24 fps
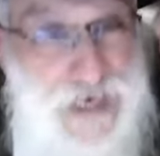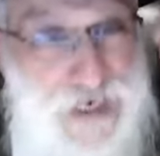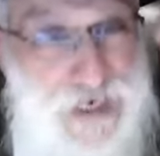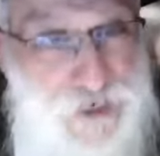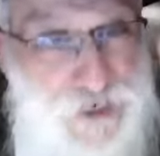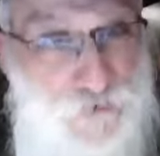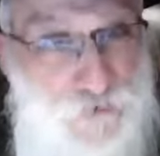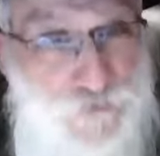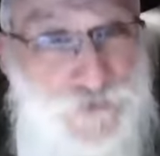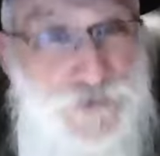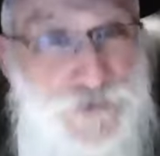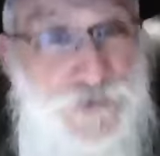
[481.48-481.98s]

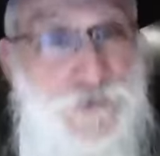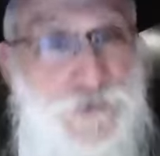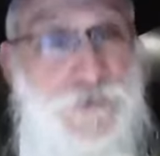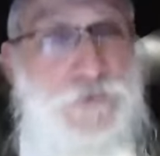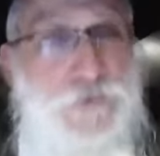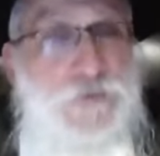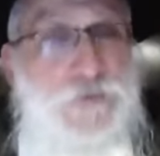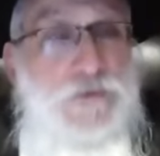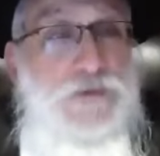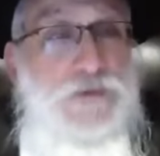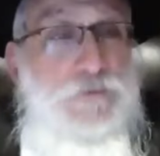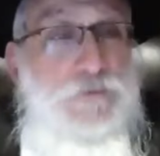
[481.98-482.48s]
argue,
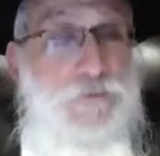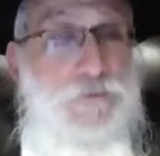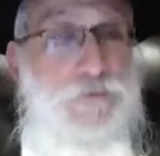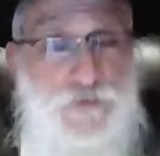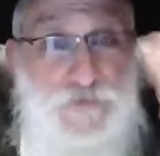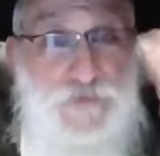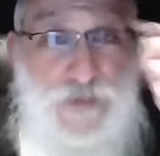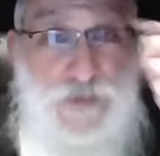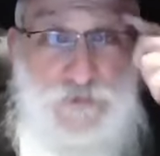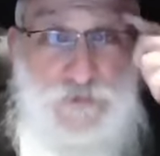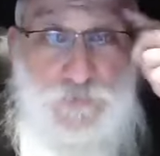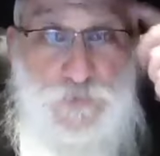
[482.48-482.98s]
because
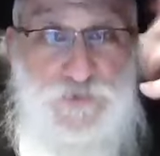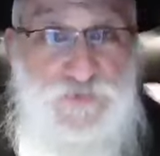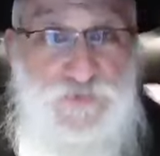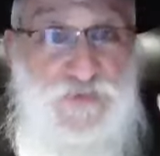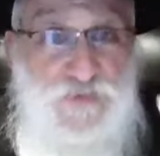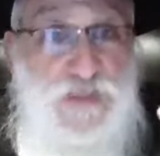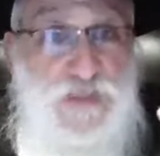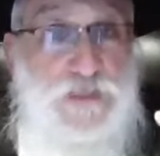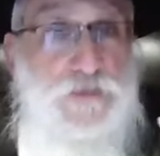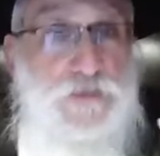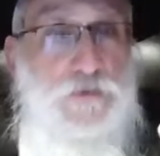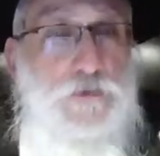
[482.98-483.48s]
that's what
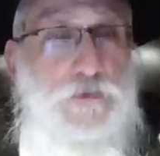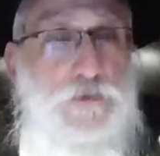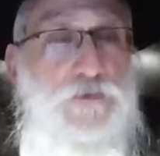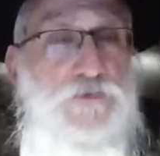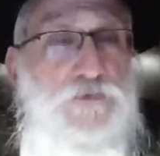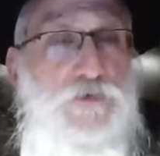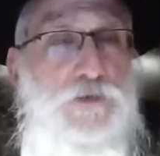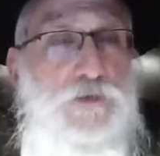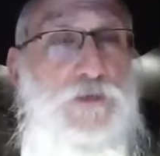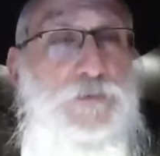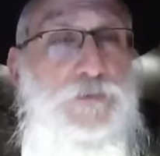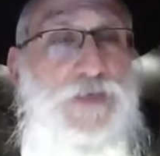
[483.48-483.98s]
Seichel is
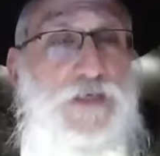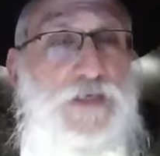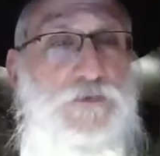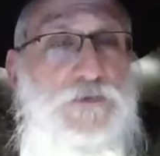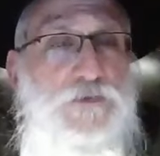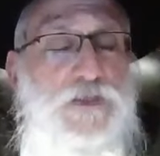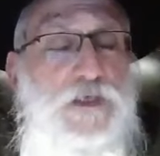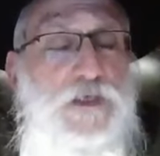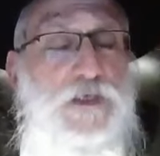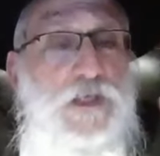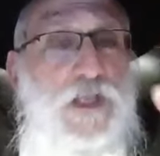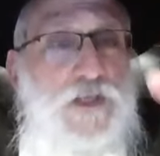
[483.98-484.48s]
all about,
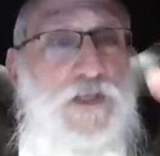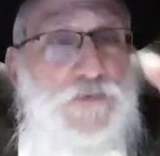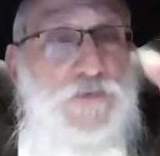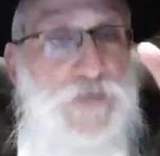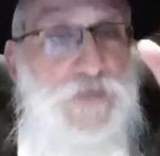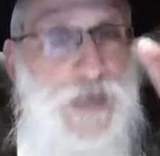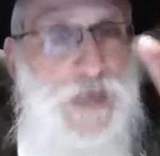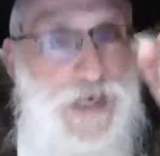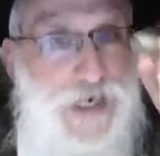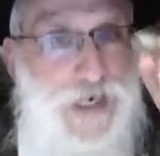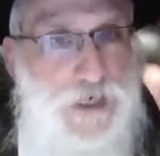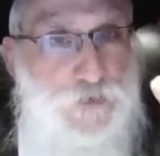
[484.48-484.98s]

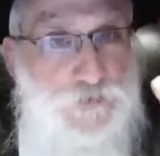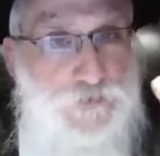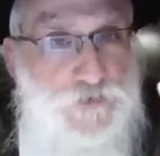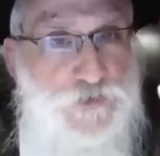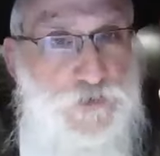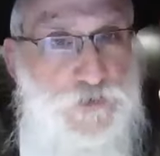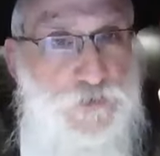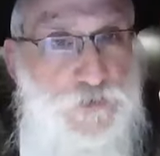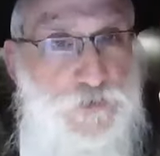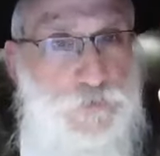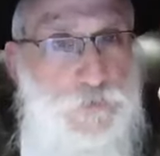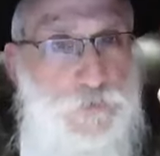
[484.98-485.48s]
to
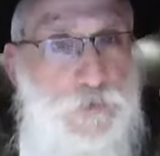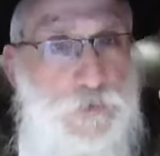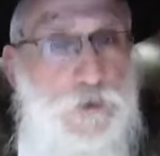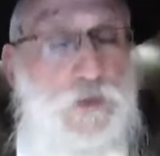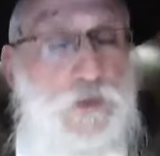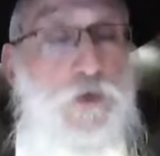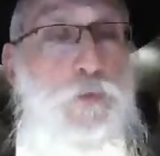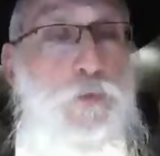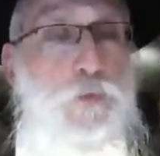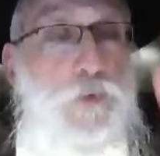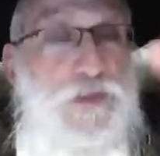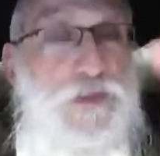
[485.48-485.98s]
argue
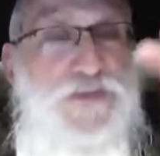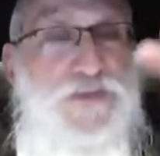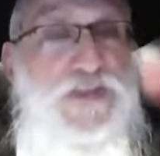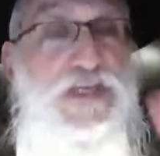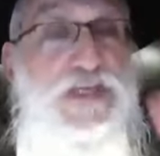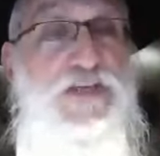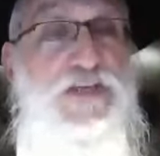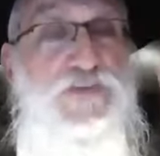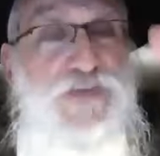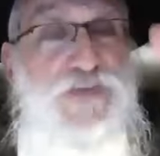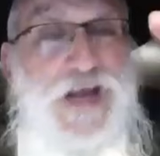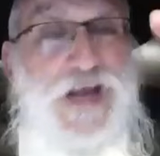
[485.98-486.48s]
when
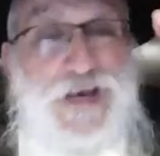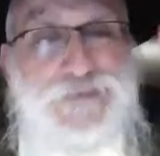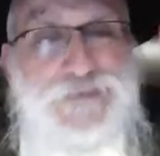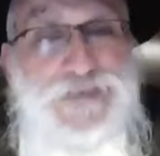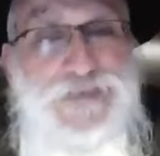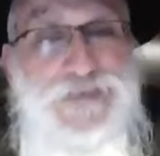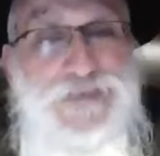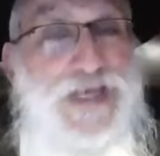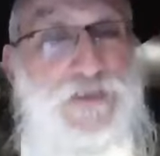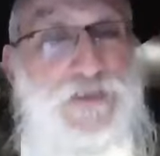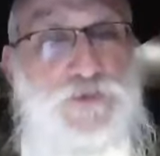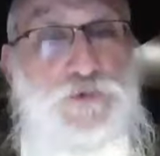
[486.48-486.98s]
things are
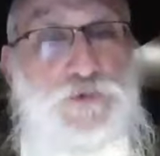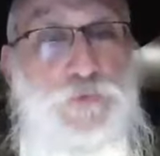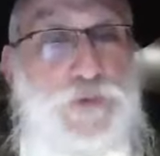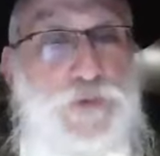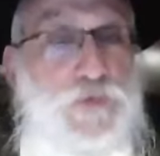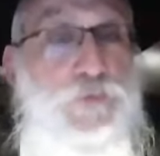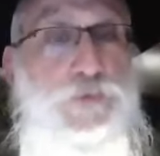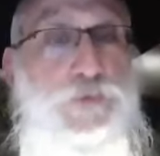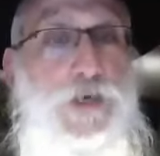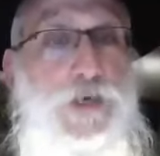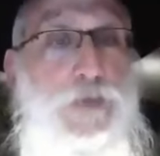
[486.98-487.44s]
not being